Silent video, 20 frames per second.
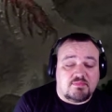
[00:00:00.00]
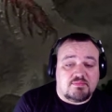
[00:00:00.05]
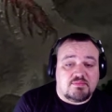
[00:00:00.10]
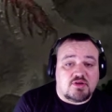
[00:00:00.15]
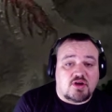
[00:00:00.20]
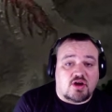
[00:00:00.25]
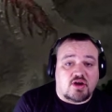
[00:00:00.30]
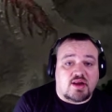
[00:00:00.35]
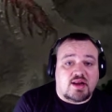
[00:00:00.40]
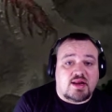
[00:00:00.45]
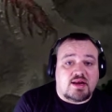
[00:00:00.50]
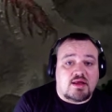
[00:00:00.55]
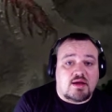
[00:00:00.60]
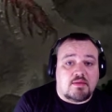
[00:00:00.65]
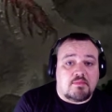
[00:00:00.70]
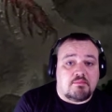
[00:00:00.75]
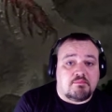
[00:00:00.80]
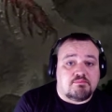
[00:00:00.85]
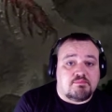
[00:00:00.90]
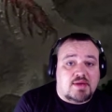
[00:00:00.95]
targeting
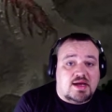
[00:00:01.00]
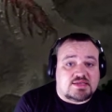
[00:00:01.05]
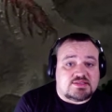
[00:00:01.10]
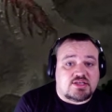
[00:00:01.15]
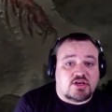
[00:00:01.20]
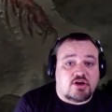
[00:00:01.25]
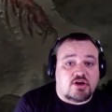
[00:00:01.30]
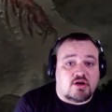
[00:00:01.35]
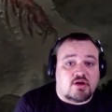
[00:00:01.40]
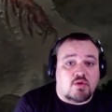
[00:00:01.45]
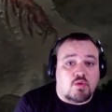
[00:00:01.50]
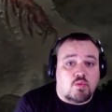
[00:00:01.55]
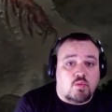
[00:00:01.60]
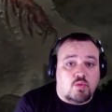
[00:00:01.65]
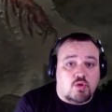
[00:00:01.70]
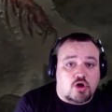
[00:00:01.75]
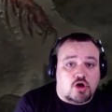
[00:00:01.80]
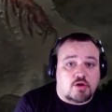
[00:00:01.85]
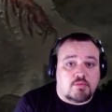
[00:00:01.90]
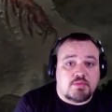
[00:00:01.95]
Massacre
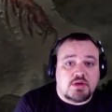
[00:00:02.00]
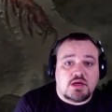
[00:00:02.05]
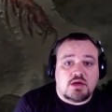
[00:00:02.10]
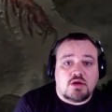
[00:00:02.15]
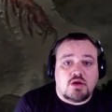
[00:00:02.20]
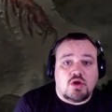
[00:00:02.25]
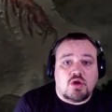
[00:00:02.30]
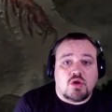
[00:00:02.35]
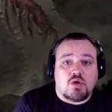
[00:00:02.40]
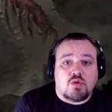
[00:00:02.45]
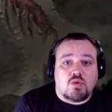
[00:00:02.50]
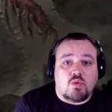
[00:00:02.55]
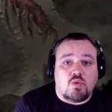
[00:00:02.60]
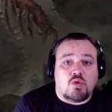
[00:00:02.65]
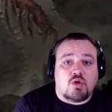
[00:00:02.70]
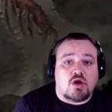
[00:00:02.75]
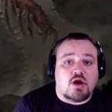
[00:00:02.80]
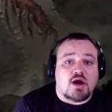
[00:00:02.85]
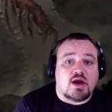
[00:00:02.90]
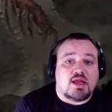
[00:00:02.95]
Worm
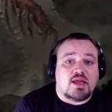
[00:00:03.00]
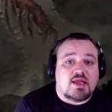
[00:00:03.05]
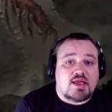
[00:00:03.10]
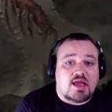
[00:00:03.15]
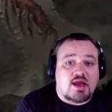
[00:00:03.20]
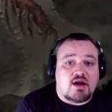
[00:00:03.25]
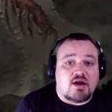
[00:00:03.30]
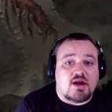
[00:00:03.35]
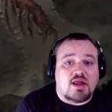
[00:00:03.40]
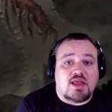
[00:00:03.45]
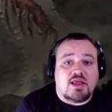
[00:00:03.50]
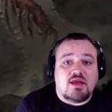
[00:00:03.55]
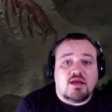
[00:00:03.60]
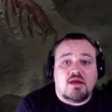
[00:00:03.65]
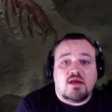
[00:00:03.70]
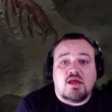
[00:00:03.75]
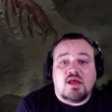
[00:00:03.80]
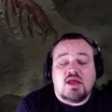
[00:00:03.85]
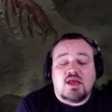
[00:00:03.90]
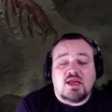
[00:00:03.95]
or Gary
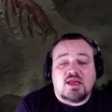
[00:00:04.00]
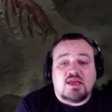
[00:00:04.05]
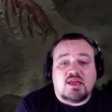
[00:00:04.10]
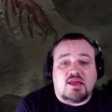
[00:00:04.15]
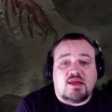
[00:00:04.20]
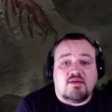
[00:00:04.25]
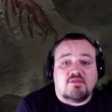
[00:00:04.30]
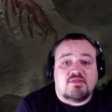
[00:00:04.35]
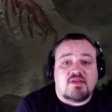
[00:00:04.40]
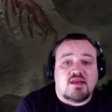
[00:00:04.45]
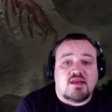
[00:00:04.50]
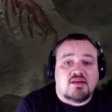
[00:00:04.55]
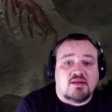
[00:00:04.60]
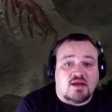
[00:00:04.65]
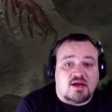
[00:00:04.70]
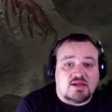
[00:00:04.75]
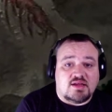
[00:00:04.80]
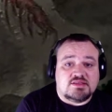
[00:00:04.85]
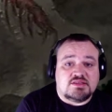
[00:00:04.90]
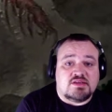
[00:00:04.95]
gives
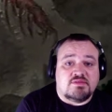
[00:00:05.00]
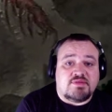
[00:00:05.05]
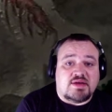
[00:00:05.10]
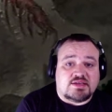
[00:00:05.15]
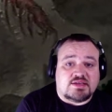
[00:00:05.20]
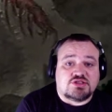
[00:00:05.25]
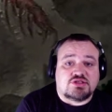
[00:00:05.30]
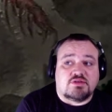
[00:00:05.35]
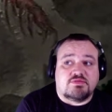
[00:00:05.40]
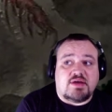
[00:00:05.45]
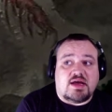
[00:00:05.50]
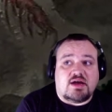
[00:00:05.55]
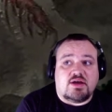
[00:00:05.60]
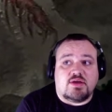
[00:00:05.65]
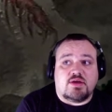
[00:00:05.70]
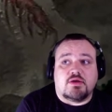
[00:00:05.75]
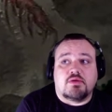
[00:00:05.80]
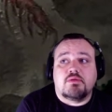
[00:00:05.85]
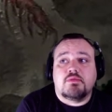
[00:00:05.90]
tons of extra value.